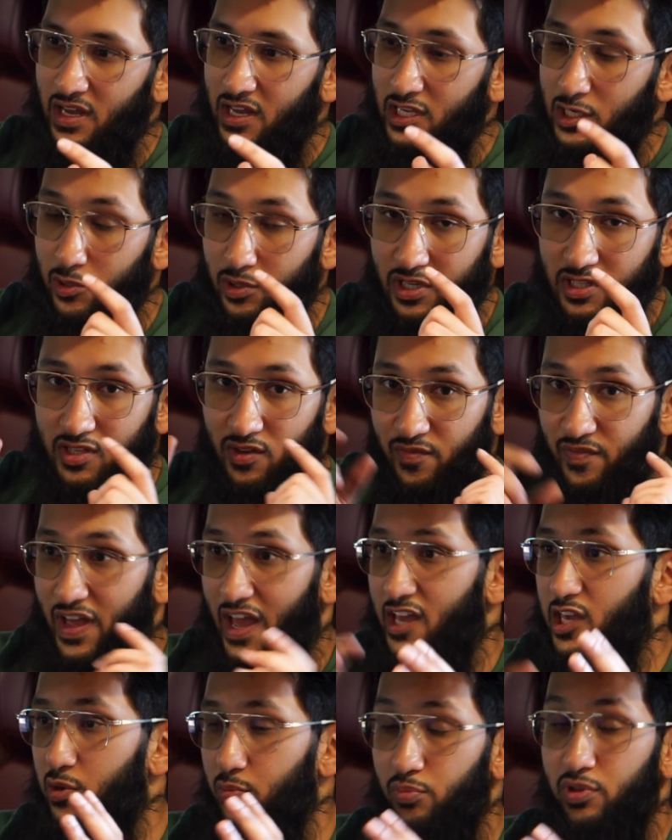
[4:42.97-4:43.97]
you need to
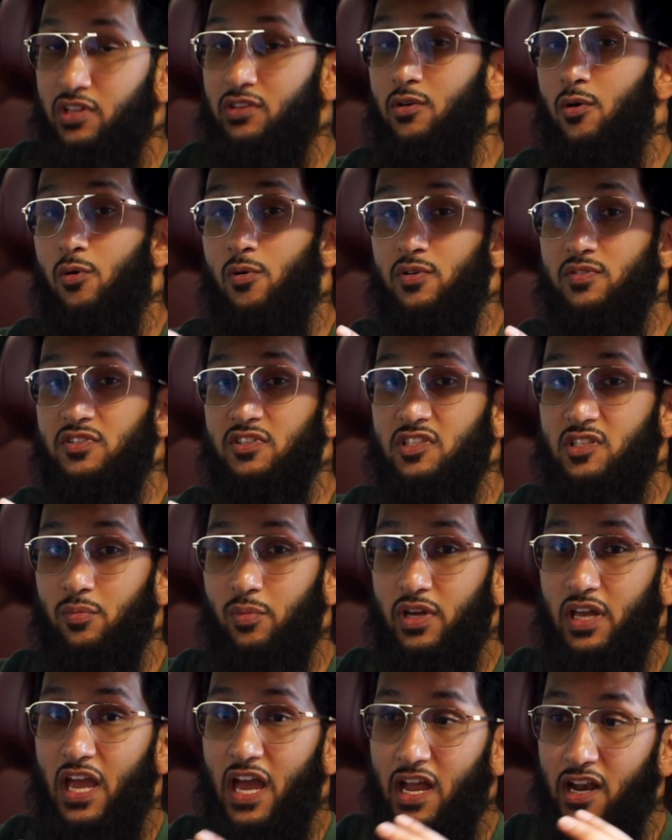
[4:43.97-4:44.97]
vacuum bleed the whole system
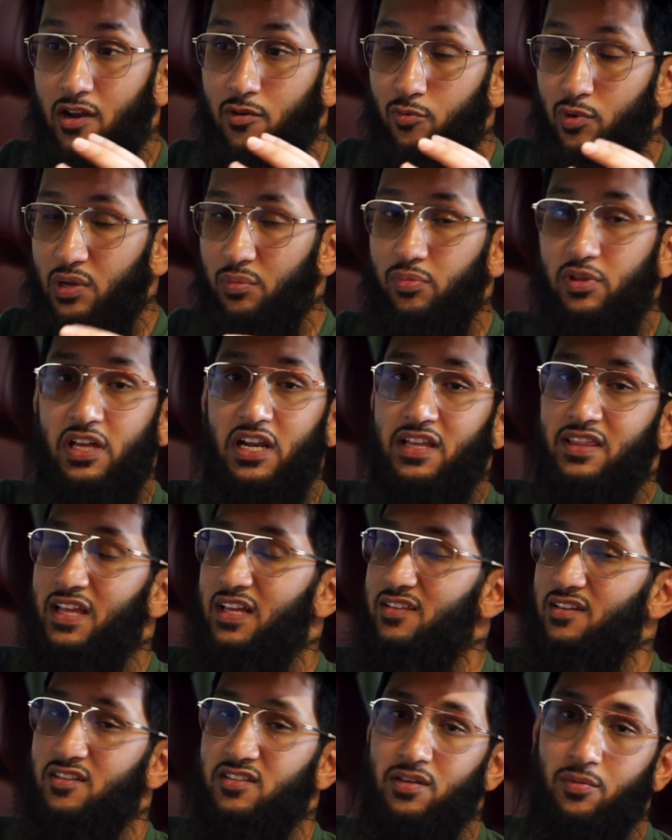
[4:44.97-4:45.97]
again and re-bleed it, and
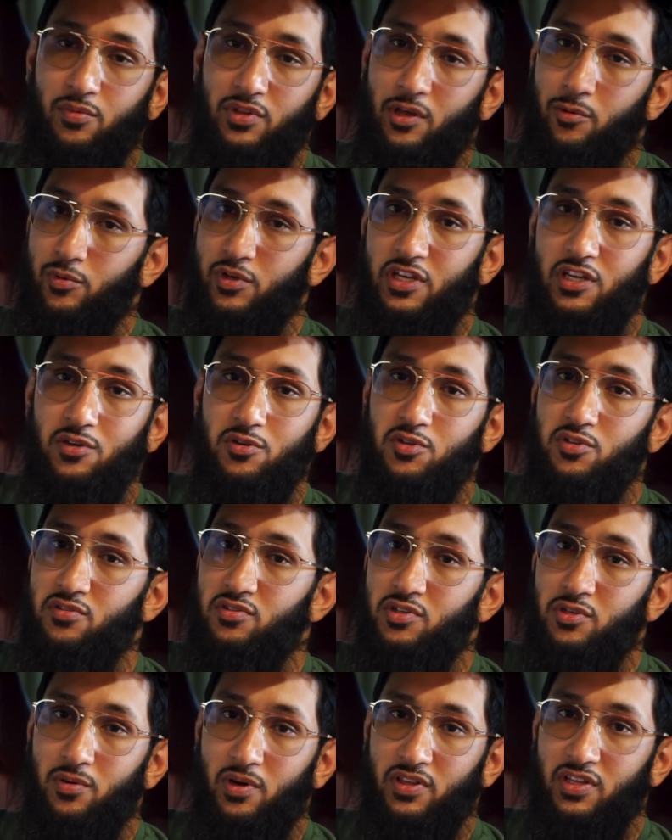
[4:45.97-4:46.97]
that's not something that we can
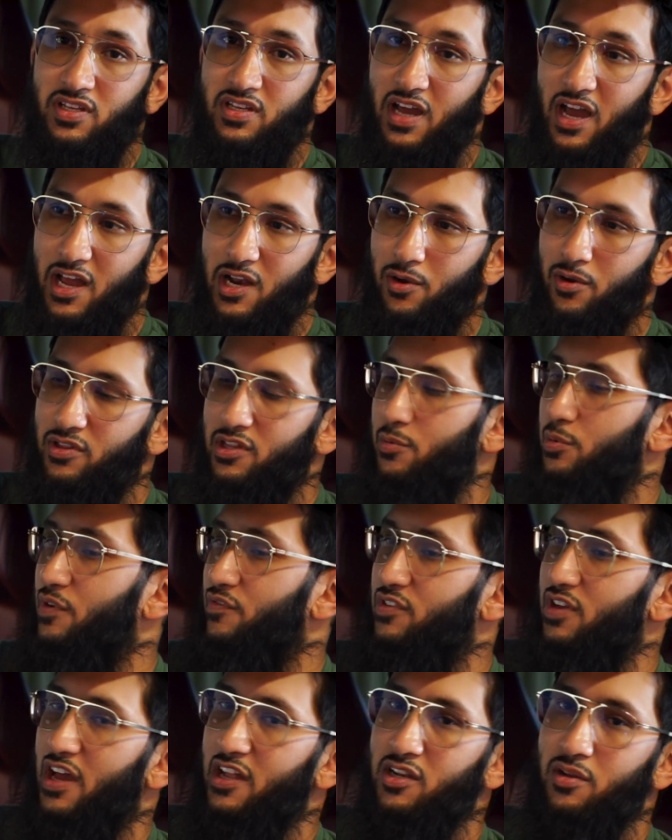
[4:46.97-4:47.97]
usually do on the dyno, and then we
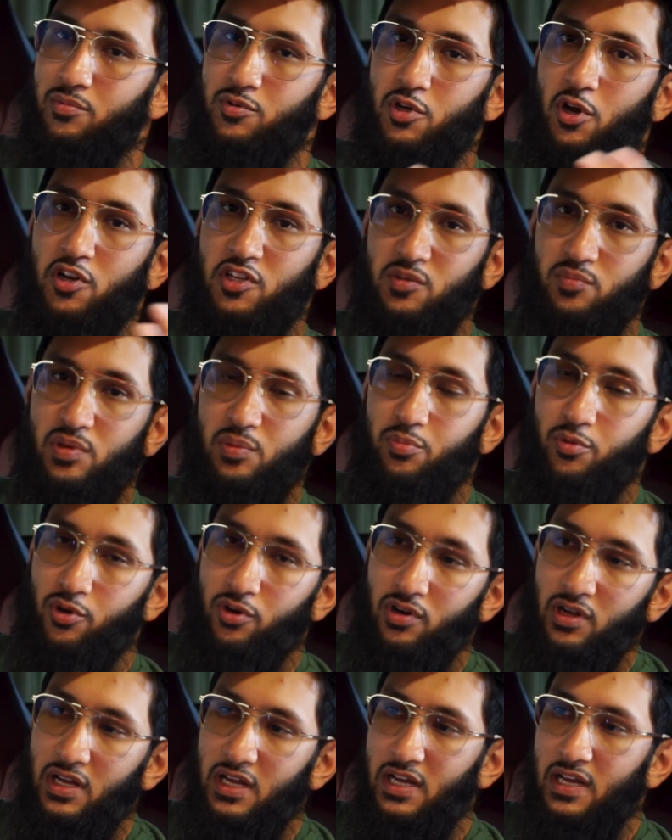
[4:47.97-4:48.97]
have to end up charging
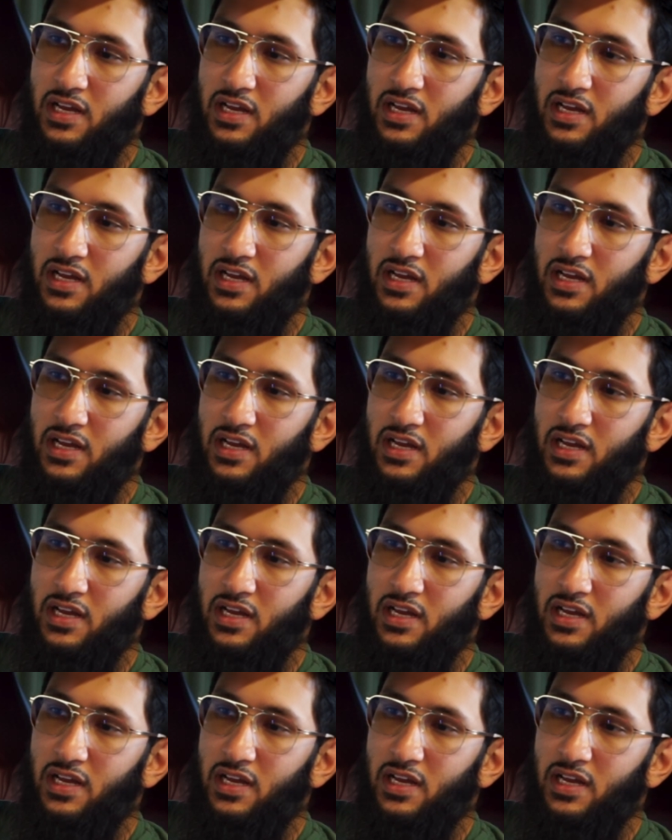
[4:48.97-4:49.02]
people,